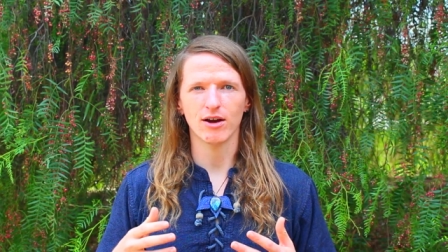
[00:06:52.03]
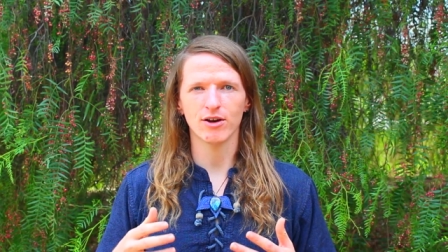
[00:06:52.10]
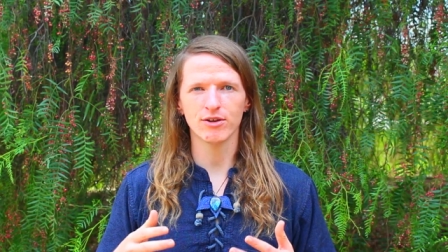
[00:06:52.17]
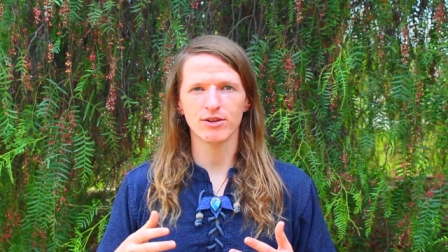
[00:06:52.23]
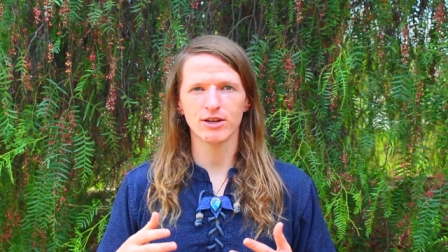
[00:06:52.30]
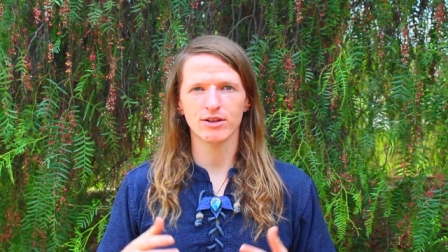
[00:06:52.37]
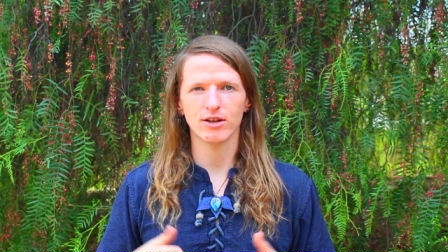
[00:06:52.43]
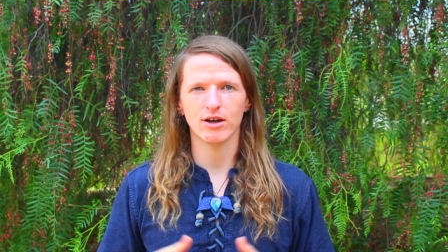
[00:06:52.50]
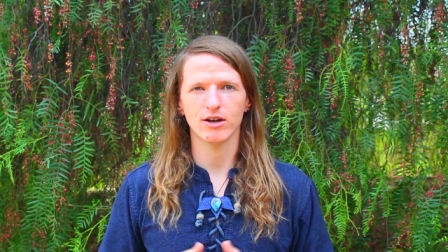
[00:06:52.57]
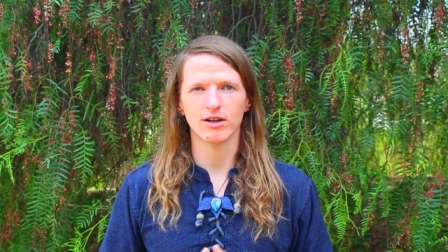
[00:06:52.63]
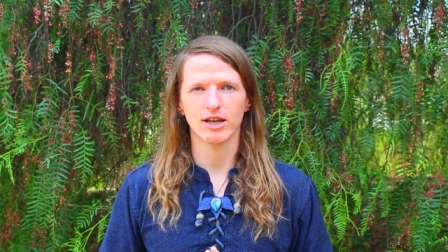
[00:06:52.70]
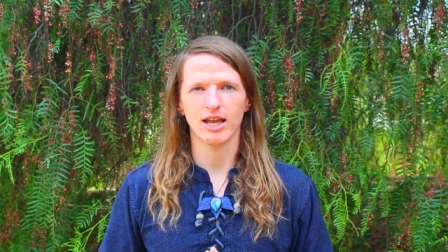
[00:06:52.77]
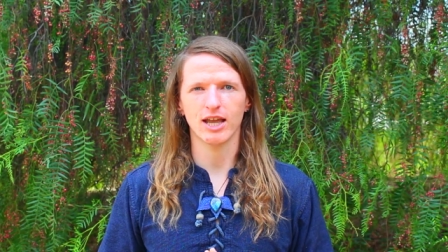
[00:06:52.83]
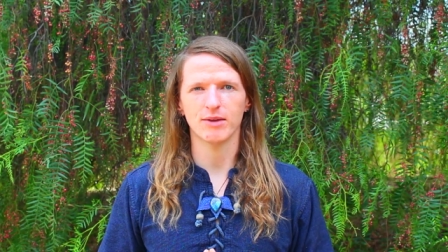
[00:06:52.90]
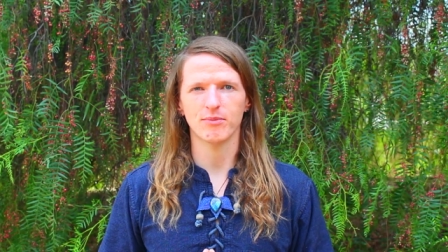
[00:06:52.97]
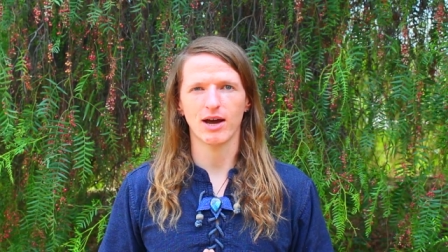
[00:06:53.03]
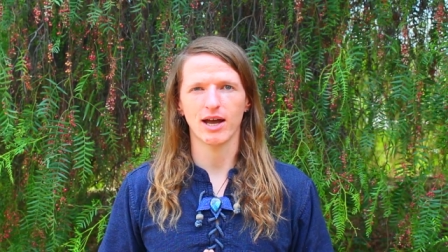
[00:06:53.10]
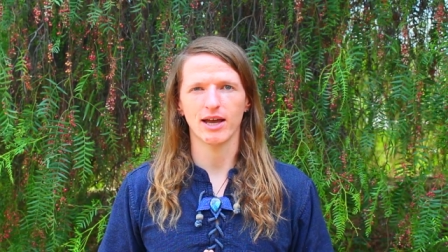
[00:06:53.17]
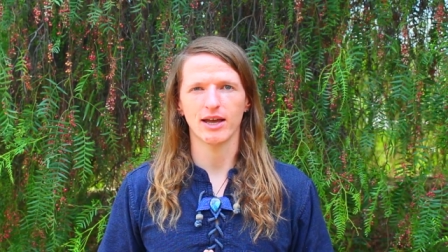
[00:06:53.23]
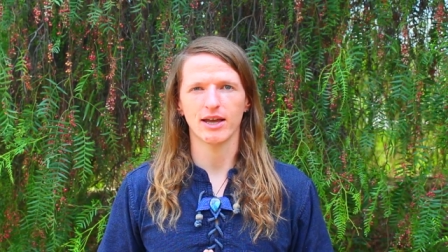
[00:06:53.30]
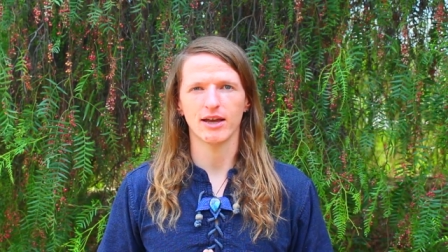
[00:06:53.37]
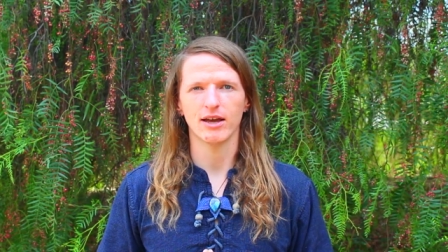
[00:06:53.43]
early along in
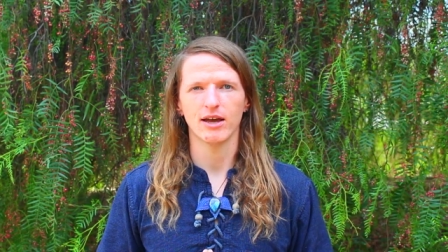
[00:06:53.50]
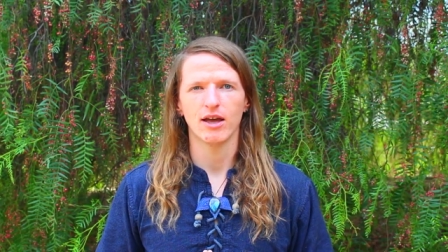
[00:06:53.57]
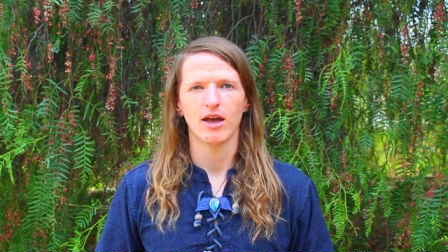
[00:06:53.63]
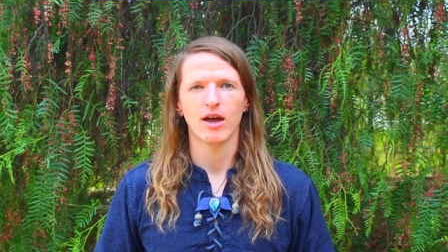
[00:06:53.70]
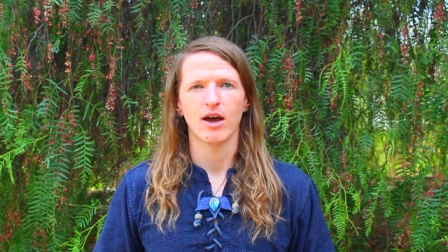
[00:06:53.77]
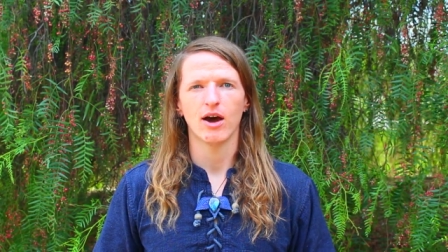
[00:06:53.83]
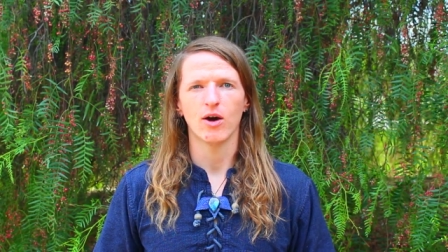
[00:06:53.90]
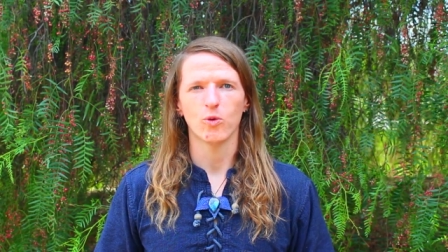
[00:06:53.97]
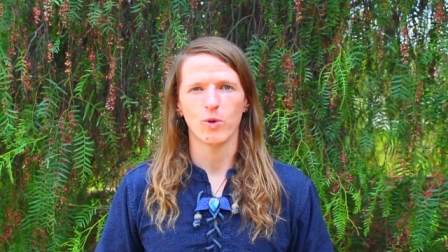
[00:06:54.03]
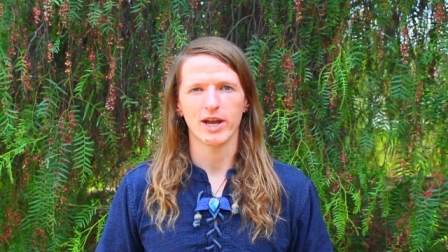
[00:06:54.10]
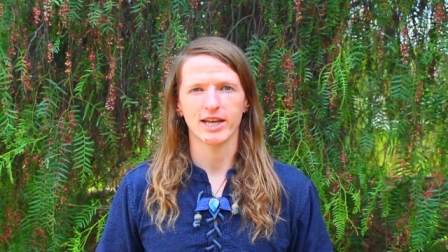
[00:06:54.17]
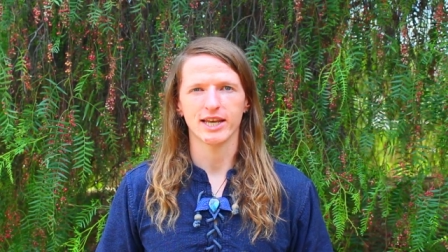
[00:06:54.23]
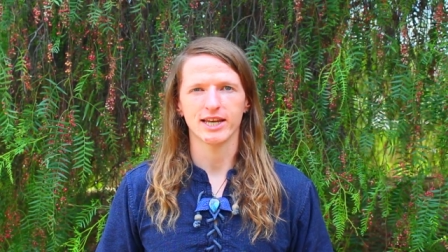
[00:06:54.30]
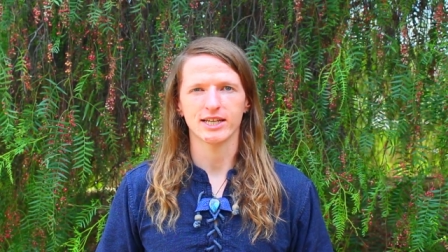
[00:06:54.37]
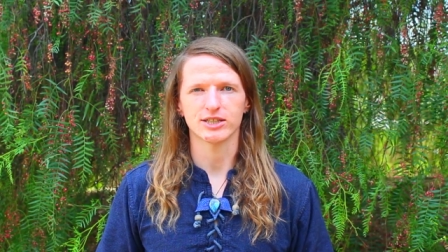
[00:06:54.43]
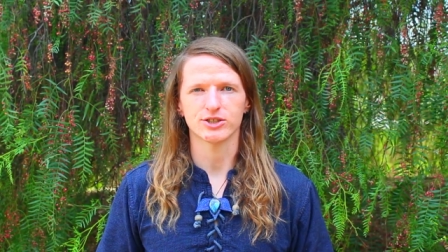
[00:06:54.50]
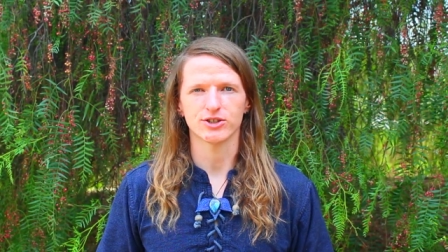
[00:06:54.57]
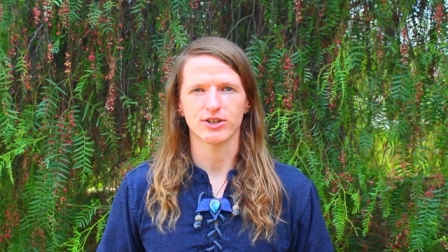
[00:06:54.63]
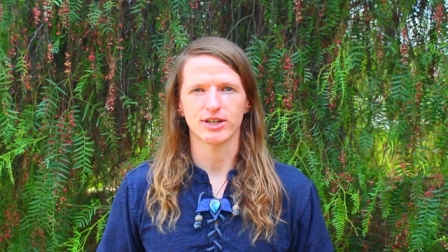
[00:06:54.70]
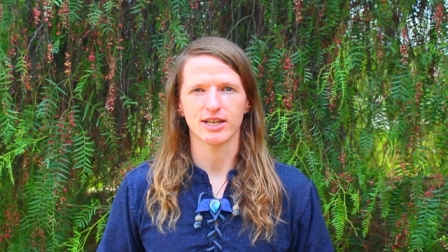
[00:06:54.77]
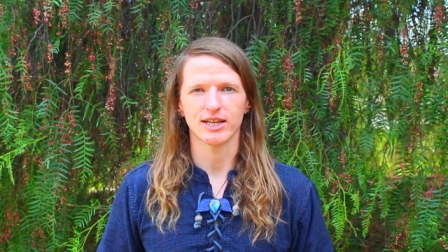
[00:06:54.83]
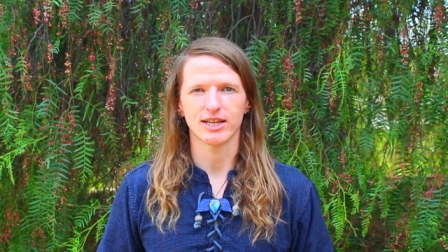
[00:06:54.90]
my awakening
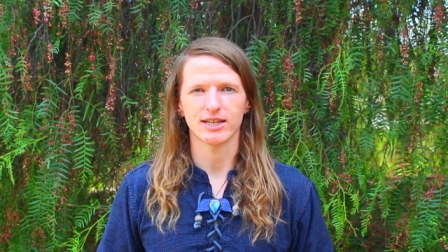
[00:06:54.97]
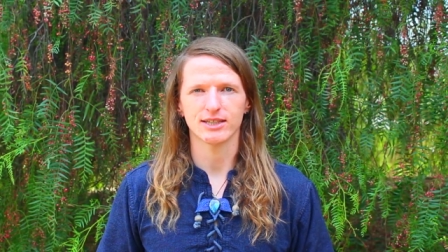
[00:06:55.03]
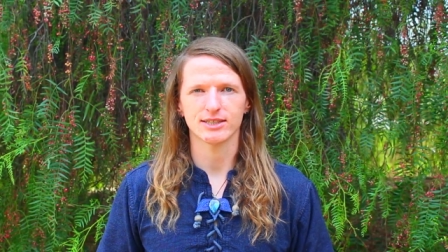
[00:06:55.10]
journey,